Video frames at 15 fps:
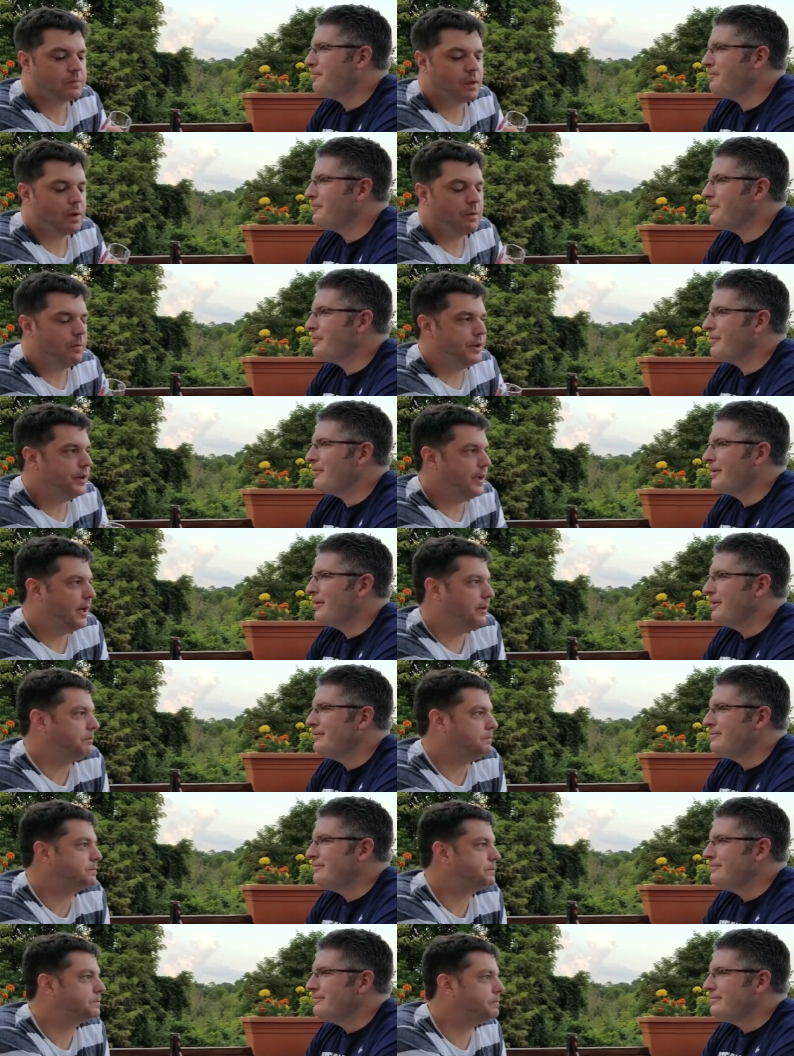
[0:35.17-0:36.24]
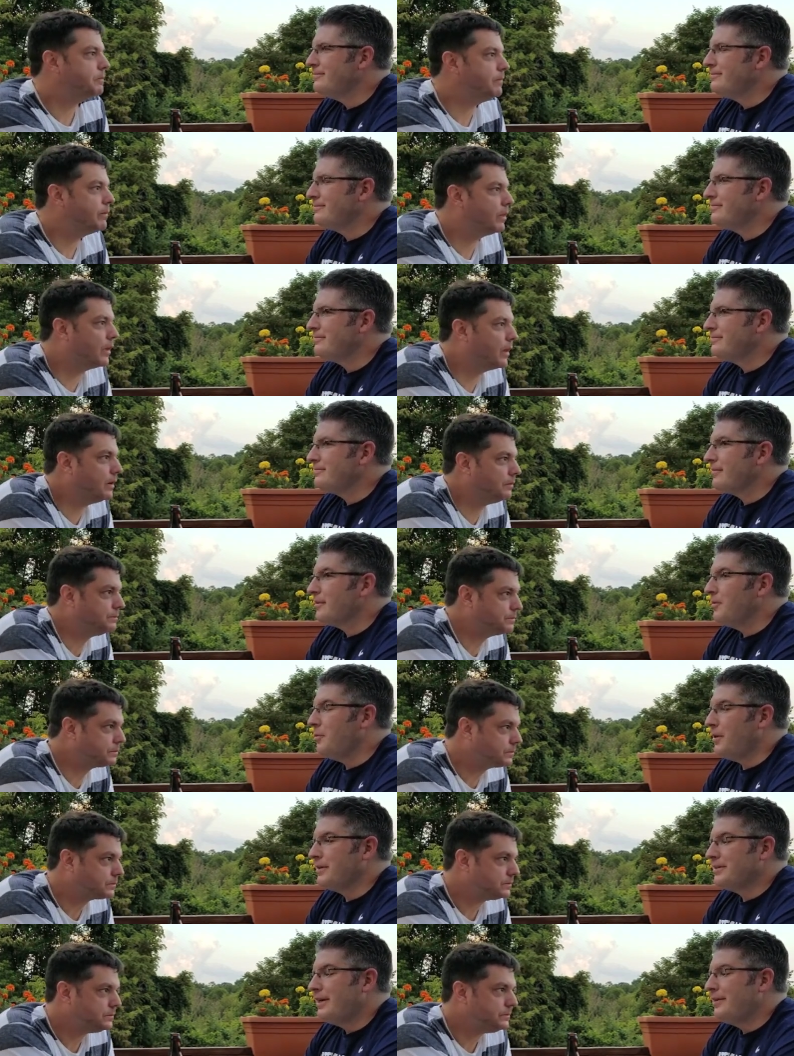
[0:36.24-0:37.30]
Speaker 1: What do you got?
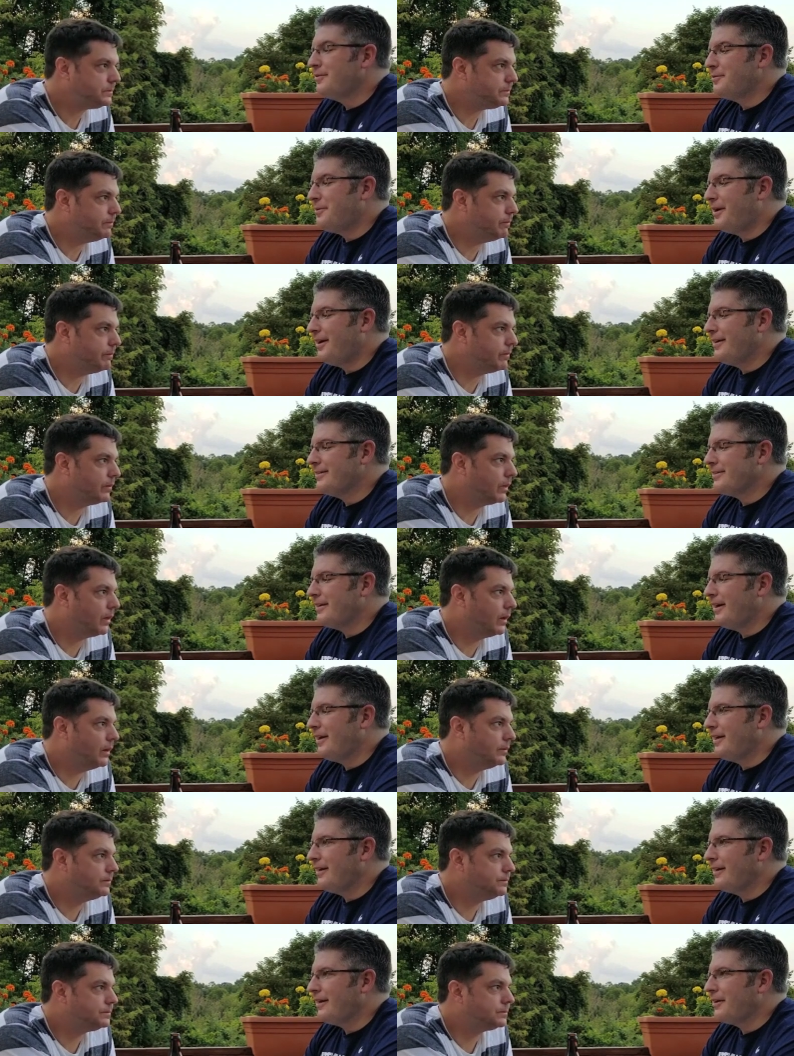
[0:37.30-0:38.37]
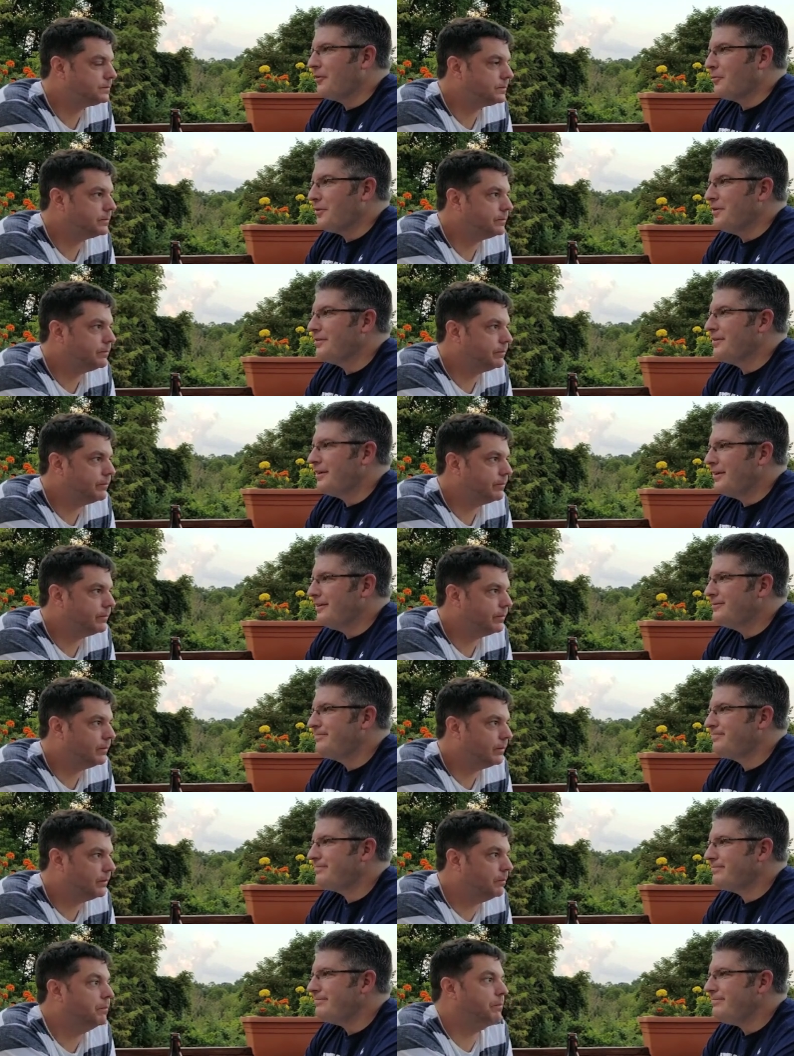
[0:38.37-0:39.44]
Well, taste-wise, I get like a Riesling.
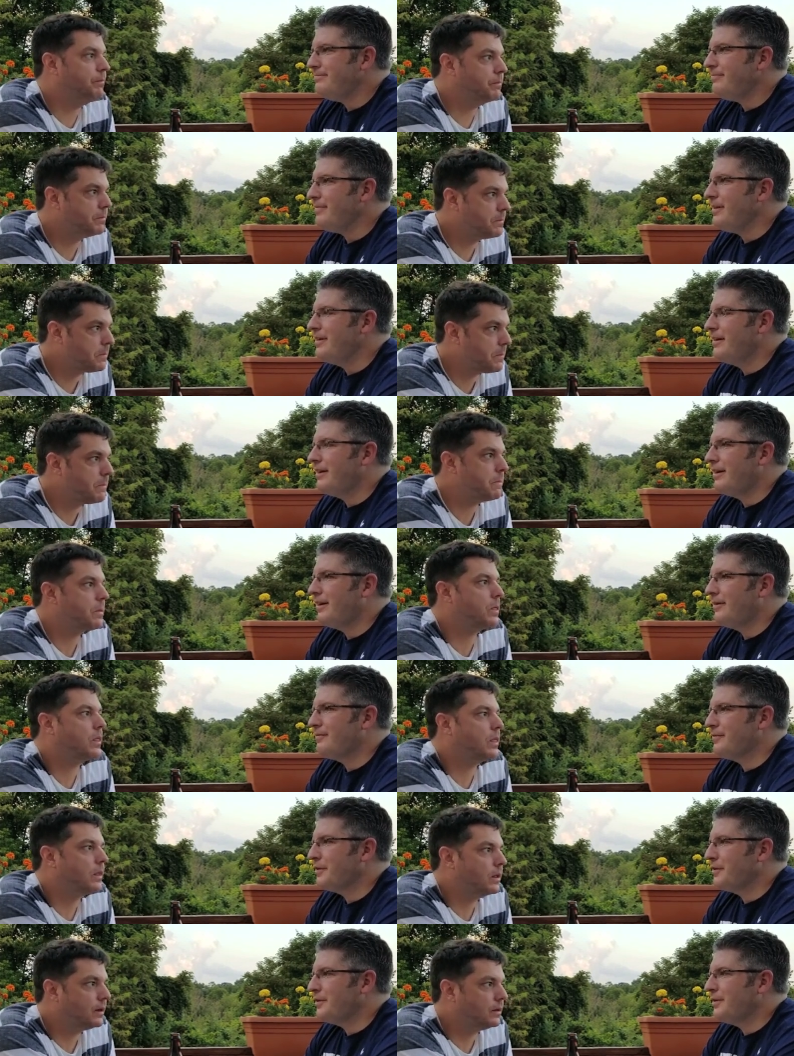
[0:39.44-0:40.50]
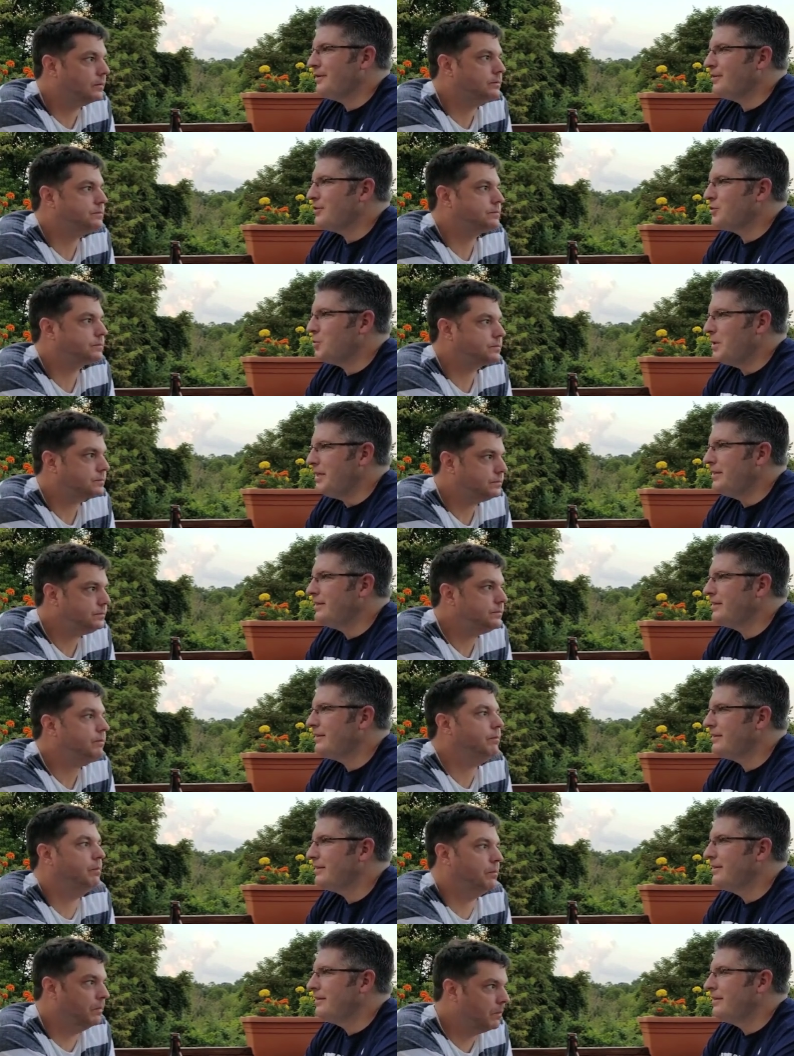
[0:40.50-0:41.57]
Mm-hmm. Um,
Speaker 2: very sweet.
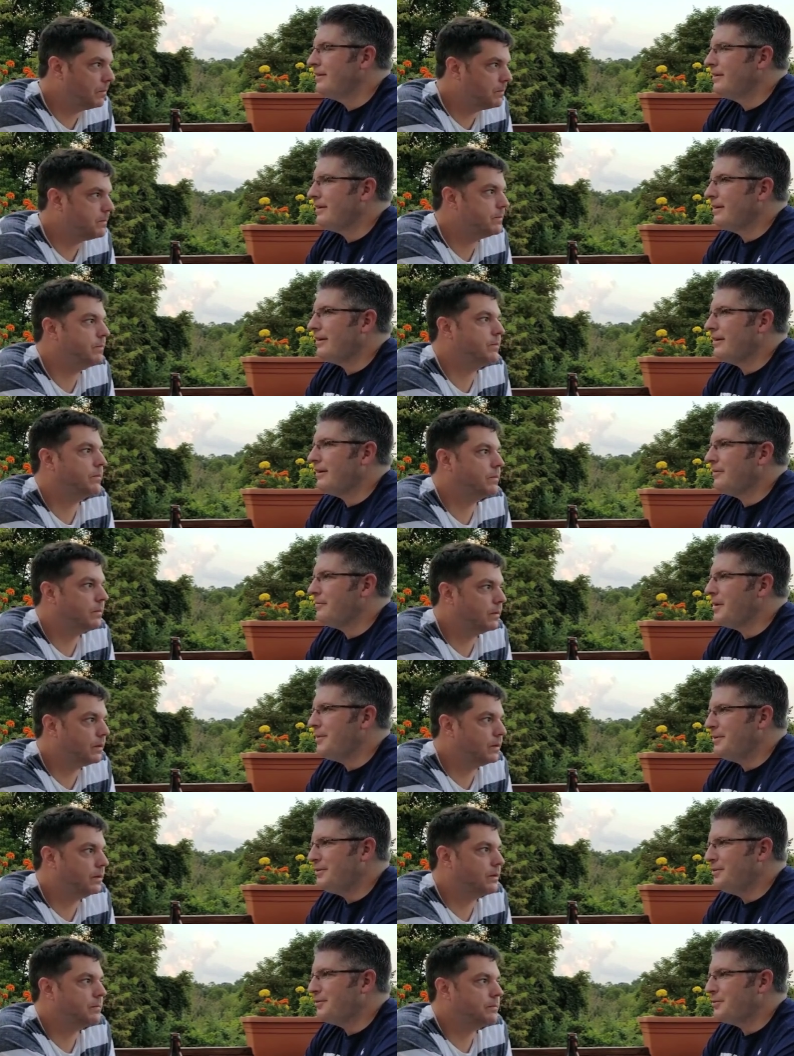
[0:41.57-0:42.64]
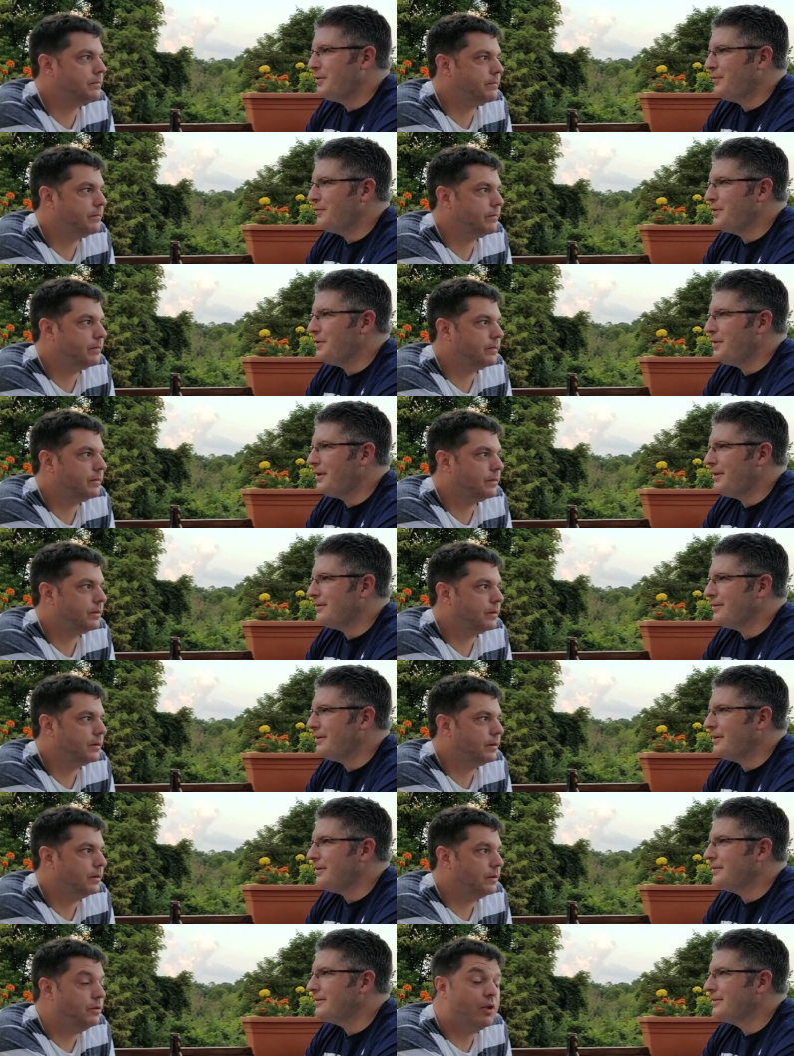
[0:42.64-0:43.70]
Mm-hmm. Uh, maybe too sweet for you. I don't
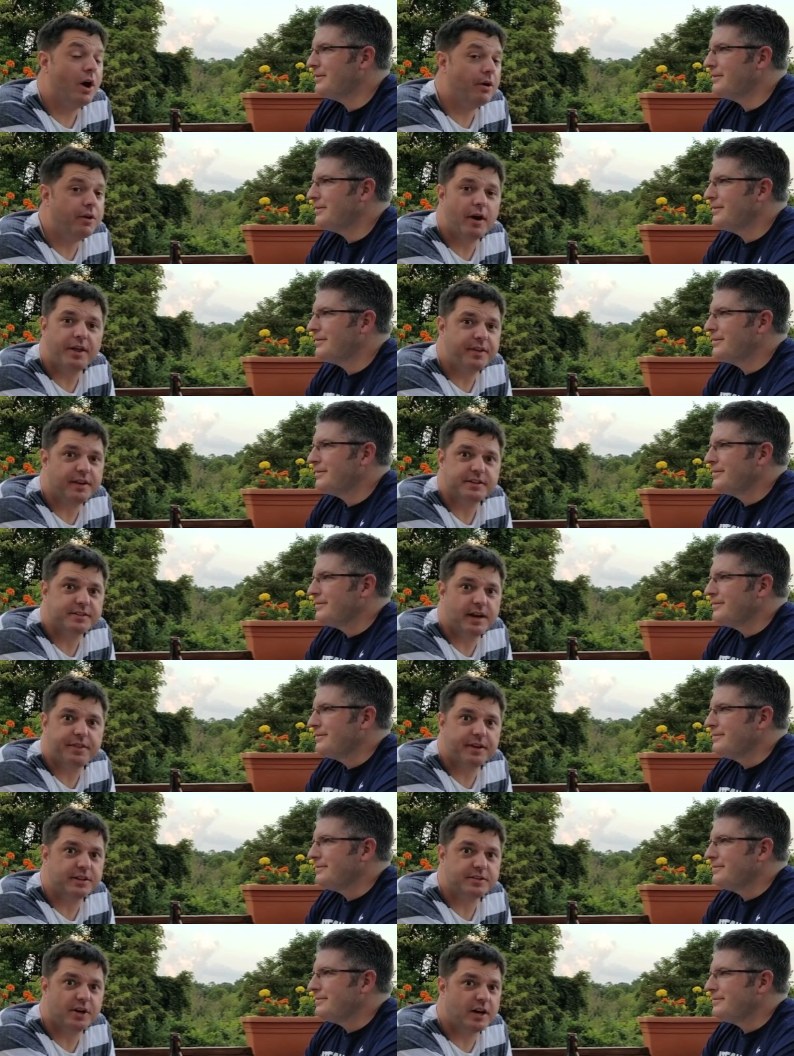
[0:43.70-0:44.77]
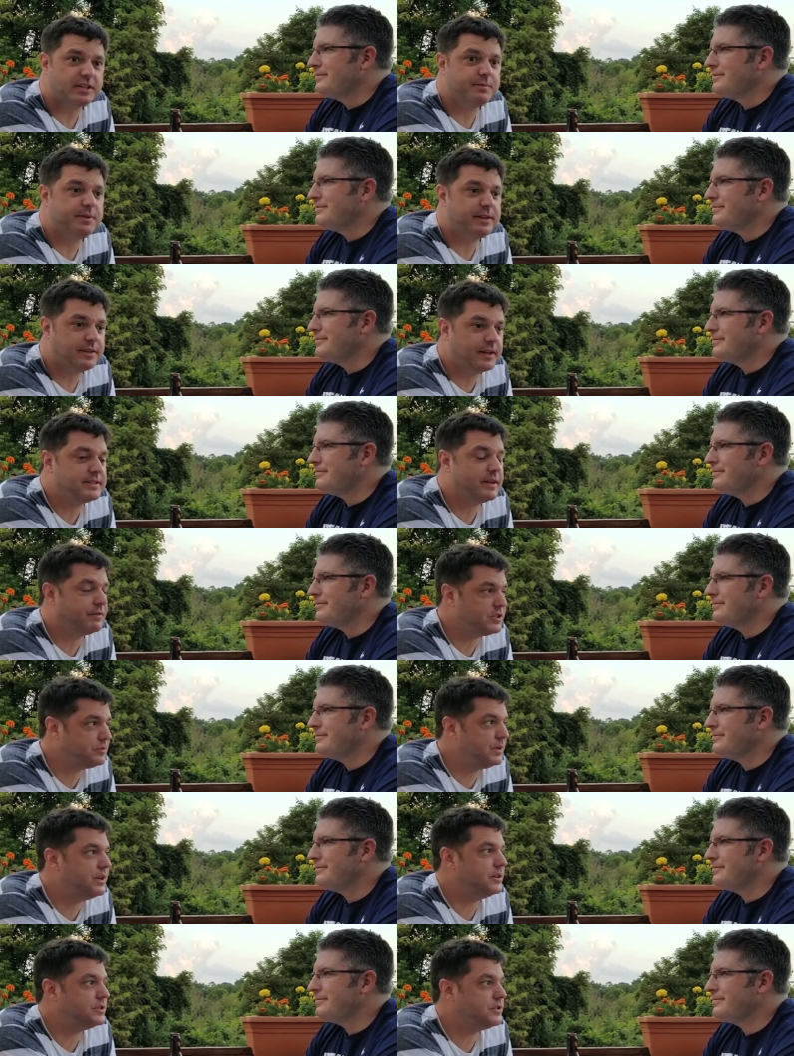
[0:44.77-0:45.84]
know. No, no. I think it's I think it's awesome. It does have a
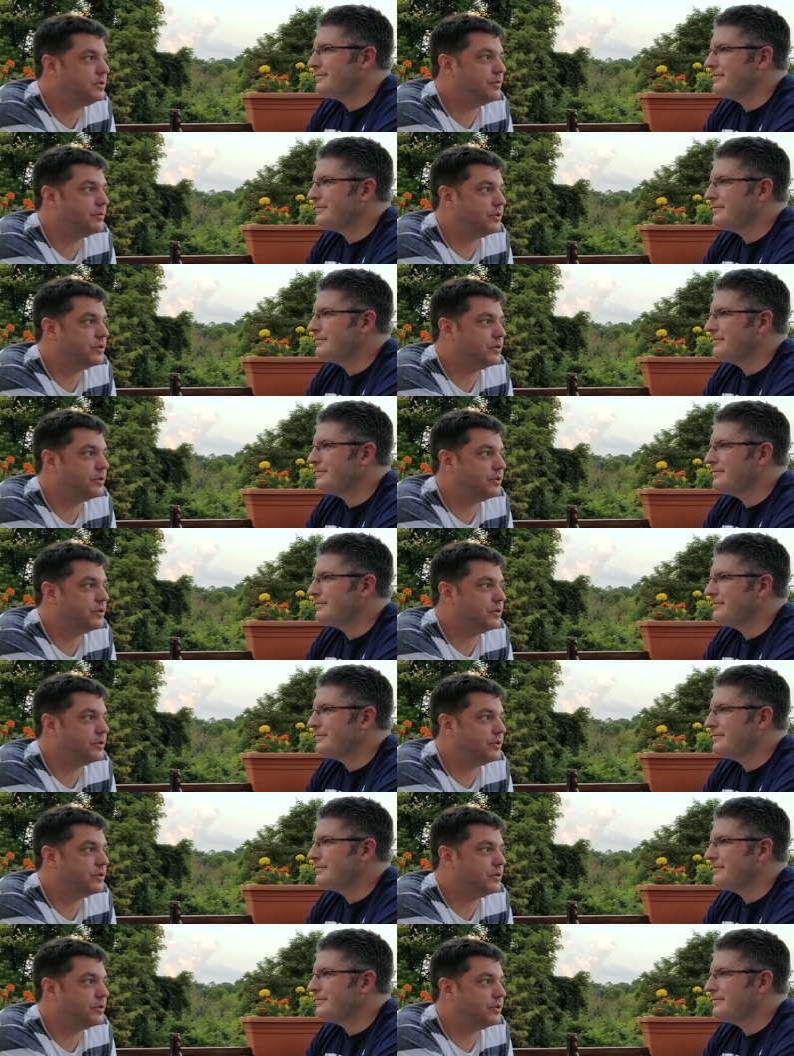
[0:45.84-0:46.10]
sweetness to it for